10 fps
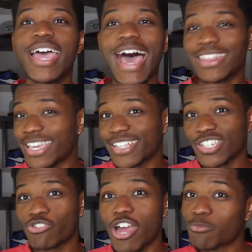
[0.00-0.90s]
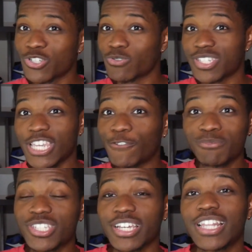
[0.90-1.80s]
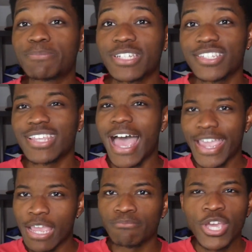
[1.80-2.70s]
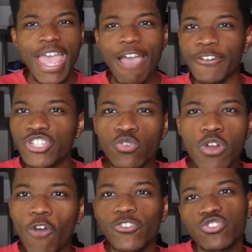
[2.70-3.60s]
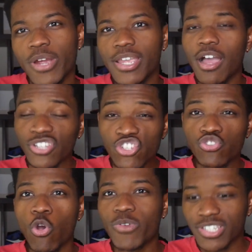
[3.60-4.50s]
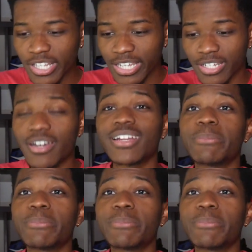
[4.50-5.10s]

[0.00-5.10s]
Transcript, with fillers: I think it's incredible. As you can see from just a clip to the side, him having a shoot off with Trae Young, the stroke is looking good.